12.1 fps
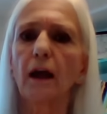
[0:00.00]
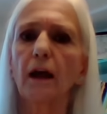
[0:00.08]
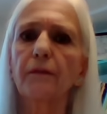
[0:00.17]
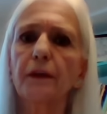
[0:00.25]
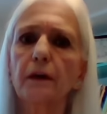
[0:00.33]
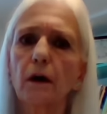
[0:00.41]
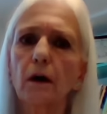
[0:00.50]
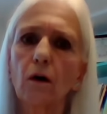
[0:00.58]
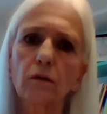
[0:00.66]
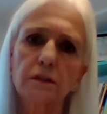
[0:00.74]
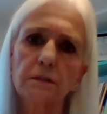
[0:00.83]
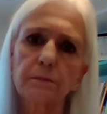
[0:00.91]
and the
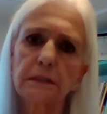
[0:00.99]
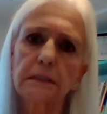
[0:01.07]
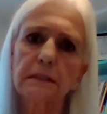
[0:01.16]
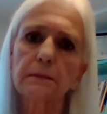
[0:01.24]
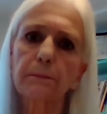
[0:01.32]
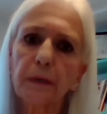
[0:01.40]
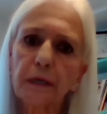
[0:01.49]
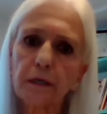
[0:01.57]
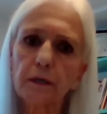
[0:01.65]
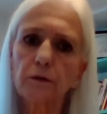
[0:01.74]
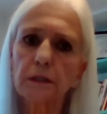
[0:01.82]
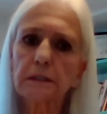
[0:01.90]
ultimate
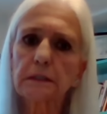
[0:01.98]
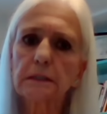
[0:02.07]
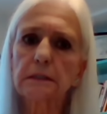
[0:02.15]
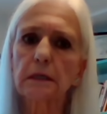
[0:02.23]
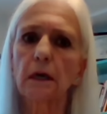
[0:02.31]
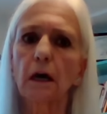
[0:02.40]
disappearance